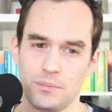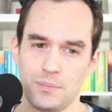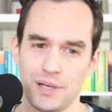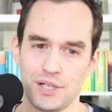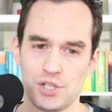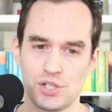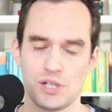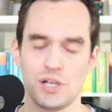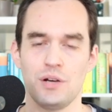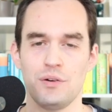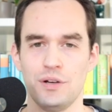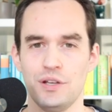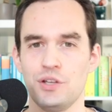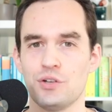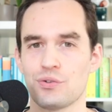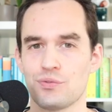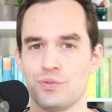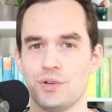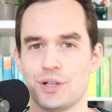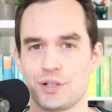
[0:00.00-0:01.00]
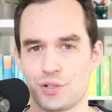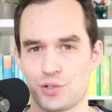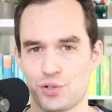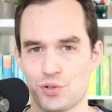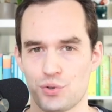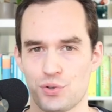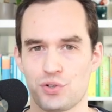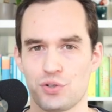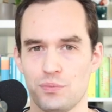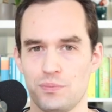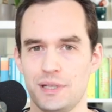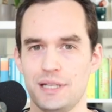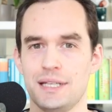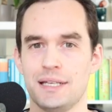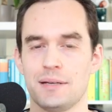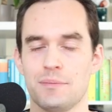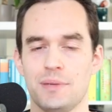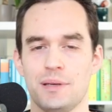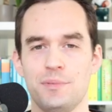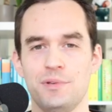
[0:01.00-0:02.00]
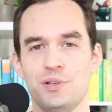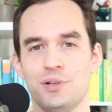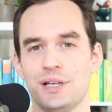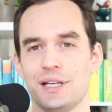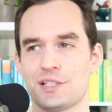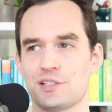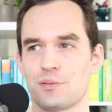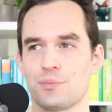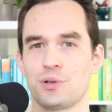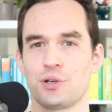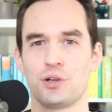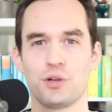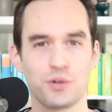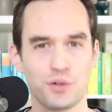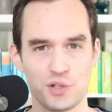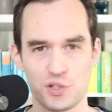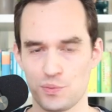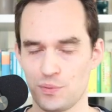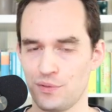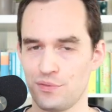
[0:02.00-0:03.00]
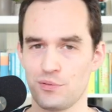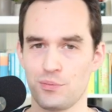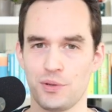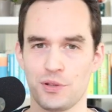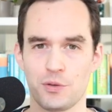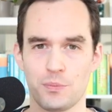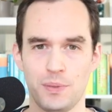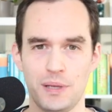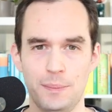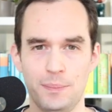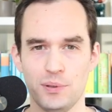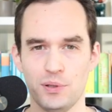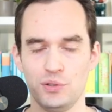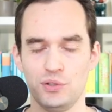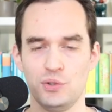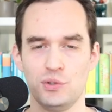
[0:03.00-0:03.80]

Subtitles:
by sharing your run on social media, maybe you'll get some encouragement from other people.